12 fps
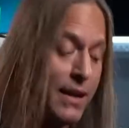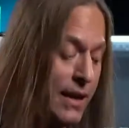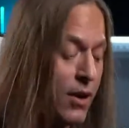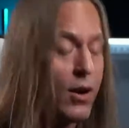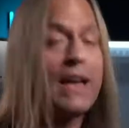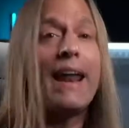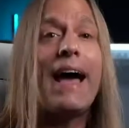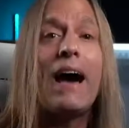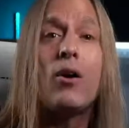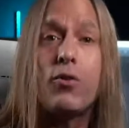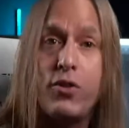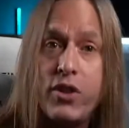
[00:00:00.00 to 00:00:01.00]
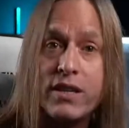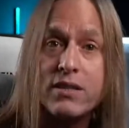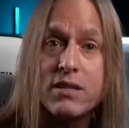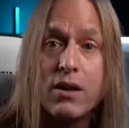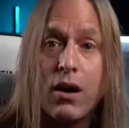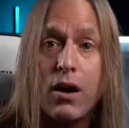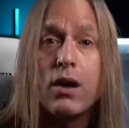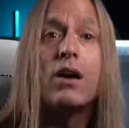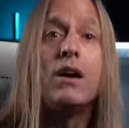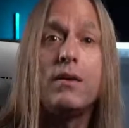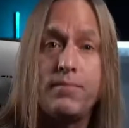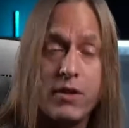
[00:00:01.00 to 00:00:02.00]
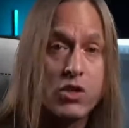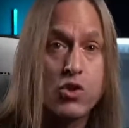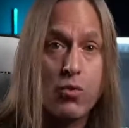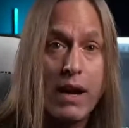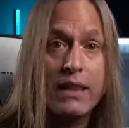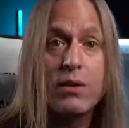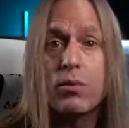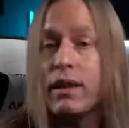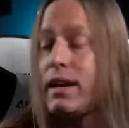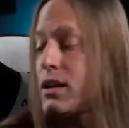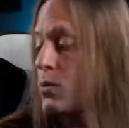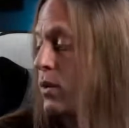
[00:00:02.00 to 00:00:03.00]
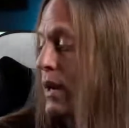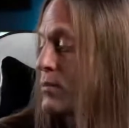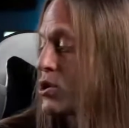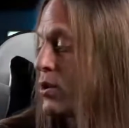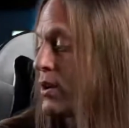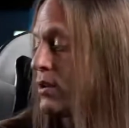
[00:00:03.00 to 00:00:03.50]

here and how this song is directly related to what I'm showing